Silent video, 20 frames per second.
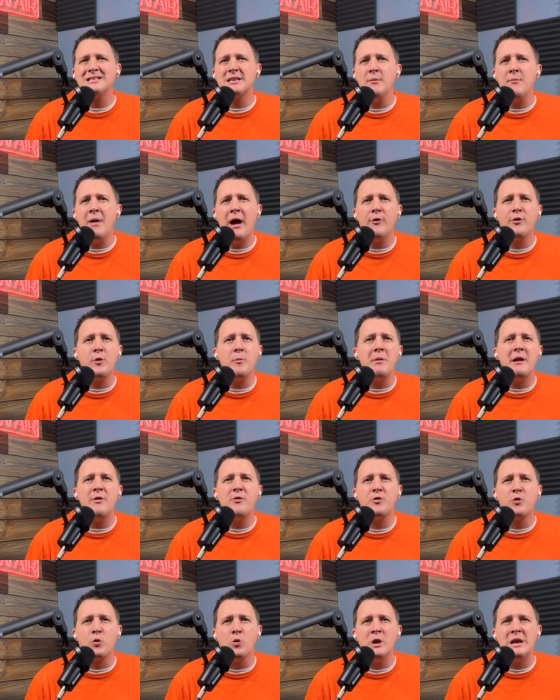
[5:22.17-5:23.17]
them out to be
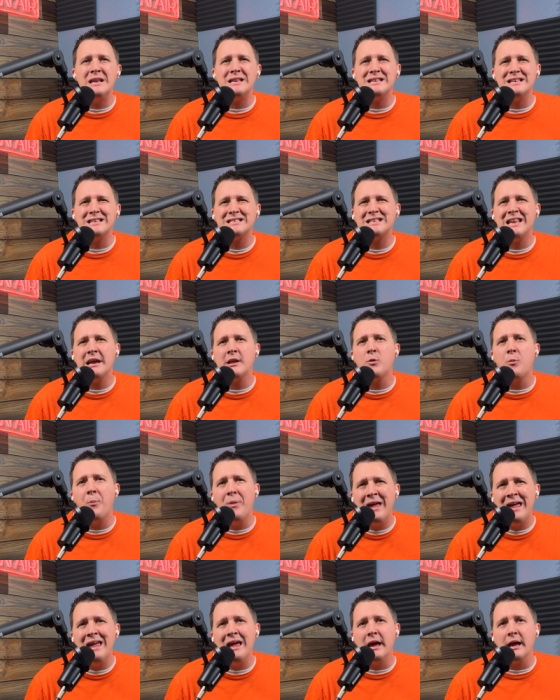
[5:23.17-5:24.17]
three distinct
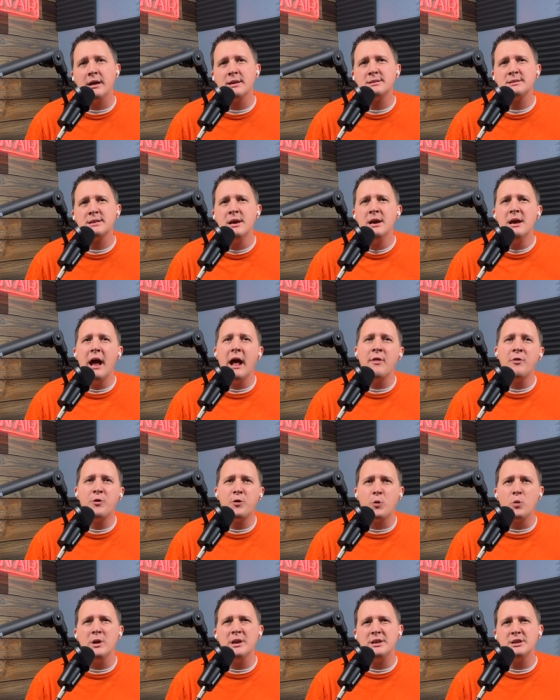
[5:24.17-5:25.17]
beings and
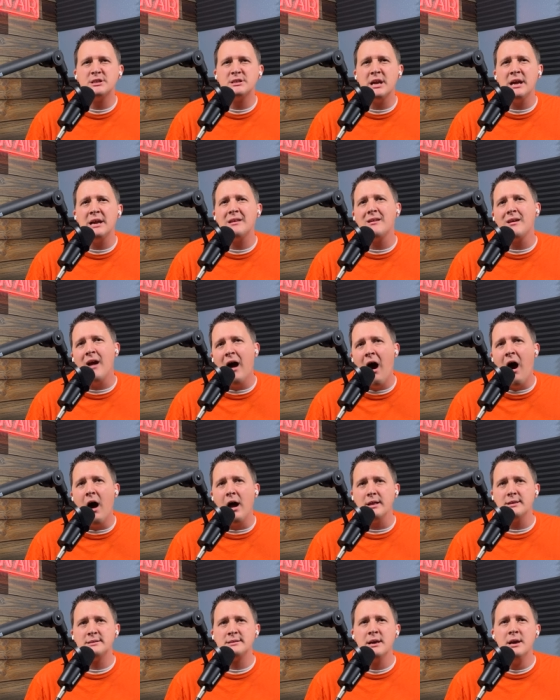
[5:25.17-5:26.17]
three distinct
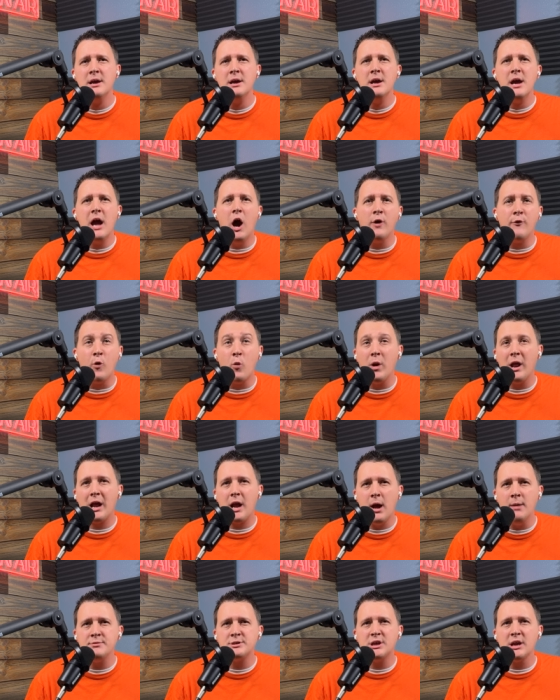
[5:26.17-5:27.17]
gods. However, when it
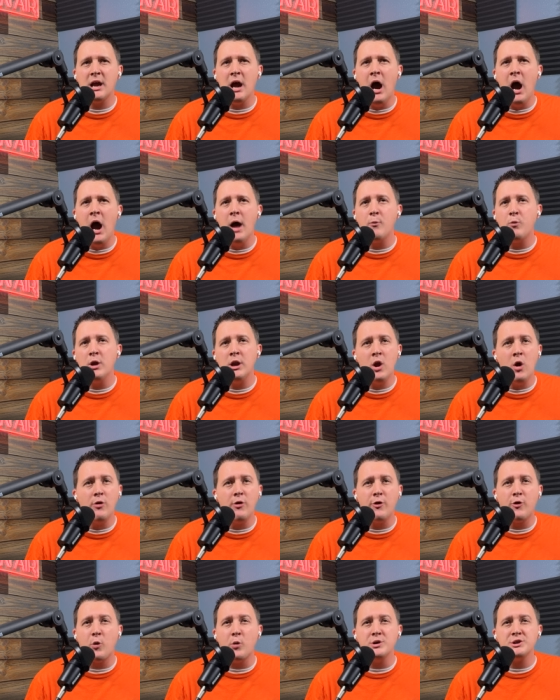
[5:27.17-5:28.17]
comes to God, we know
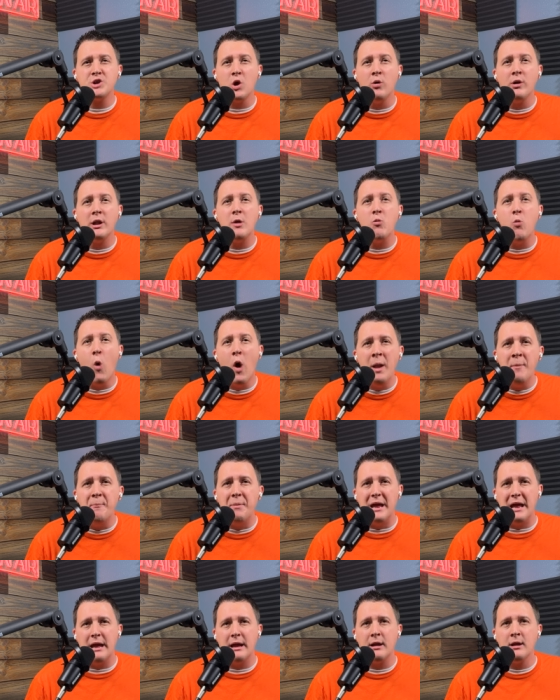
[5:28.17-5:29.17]
that there is only one
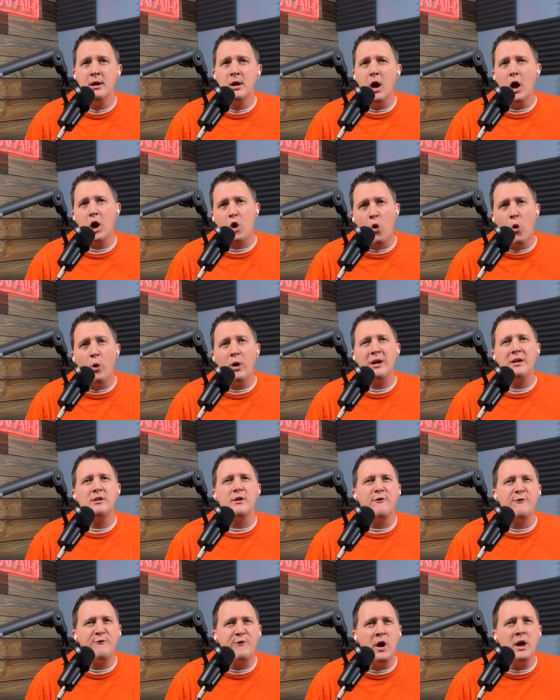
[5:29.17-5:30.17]
being, according
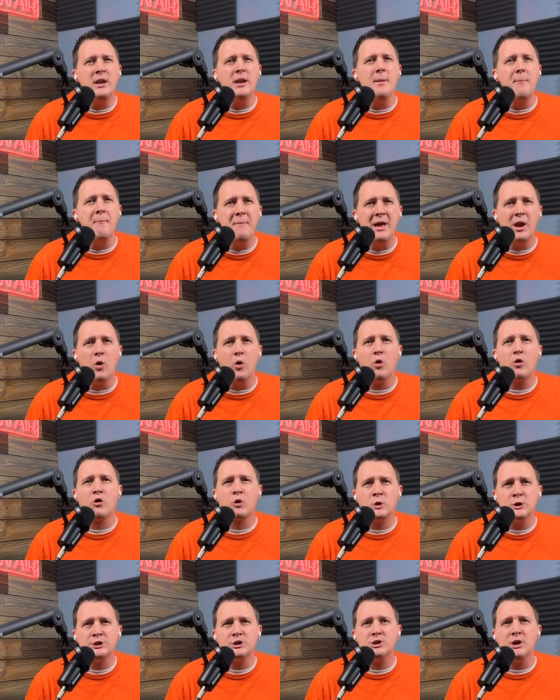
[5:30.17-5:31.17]
to fundamental
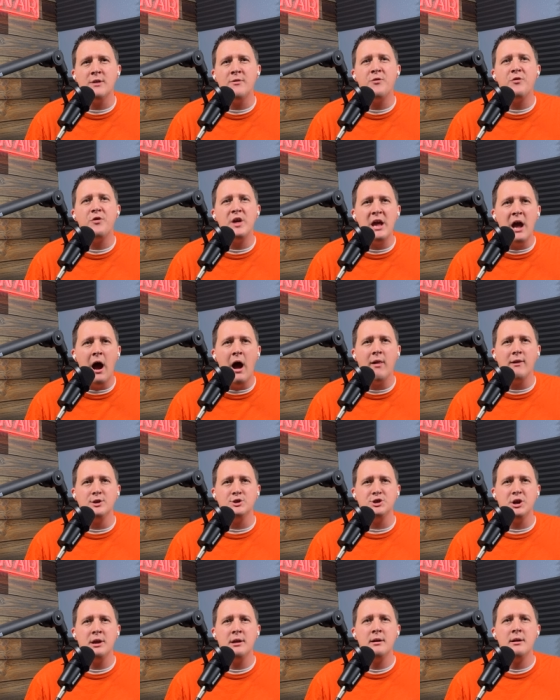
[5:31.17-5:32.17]
Christian
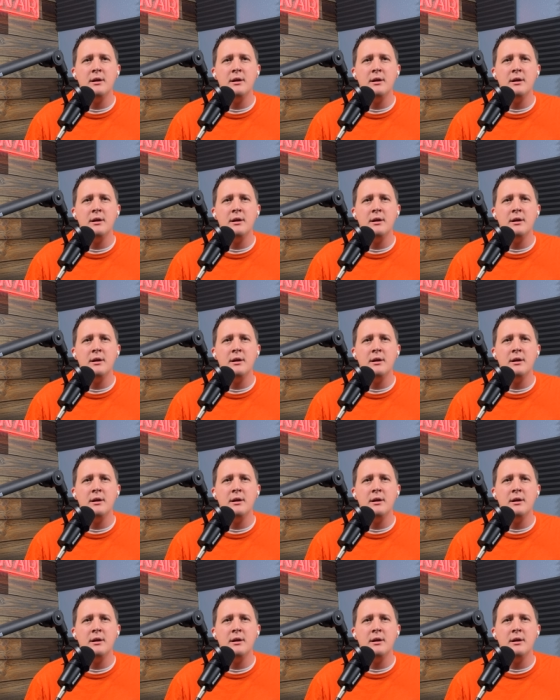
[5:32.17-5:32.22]
theology.